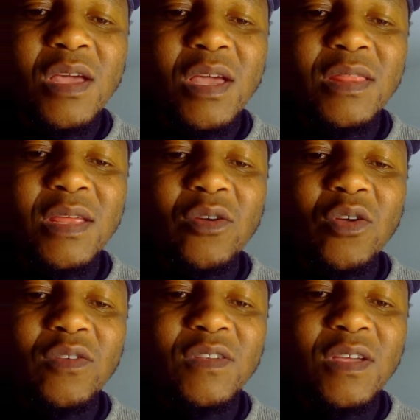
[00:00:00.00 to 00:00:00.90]
and then
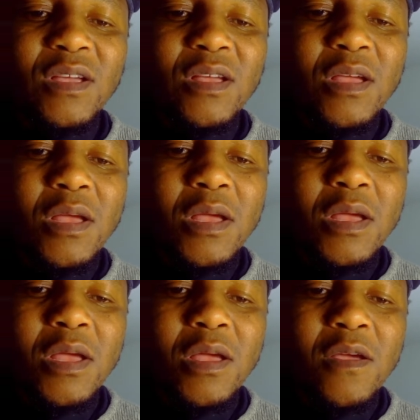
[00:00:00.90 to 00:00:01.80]
cosec
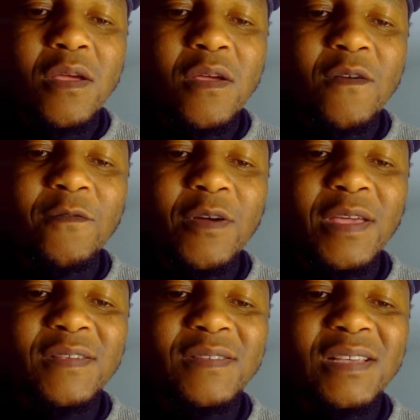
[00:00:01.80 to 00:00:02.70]

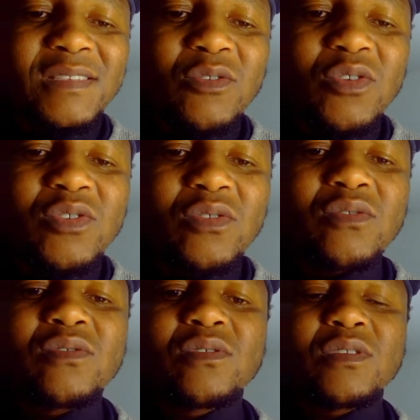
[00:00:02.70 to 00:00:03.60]
4x. That's how you do
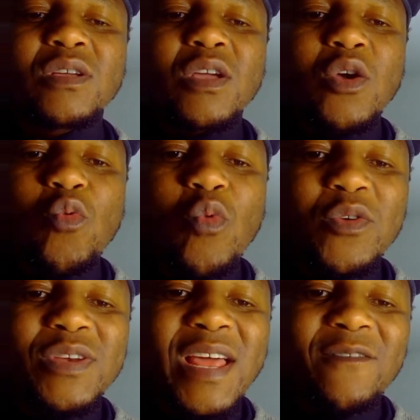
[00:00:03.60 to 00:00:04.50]
when you
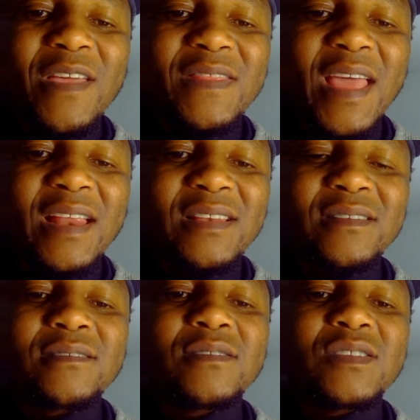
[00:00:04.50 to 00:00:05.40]
derivate that.
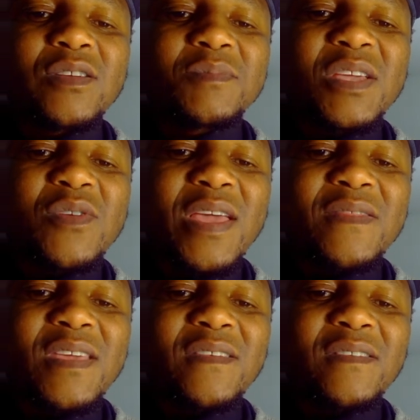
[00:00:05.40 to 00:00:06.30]
See what I'm saying? You get
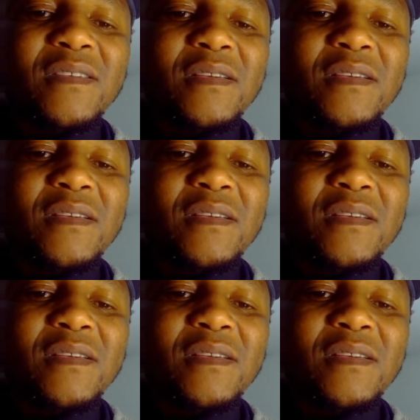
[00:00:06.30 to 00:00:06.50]
this,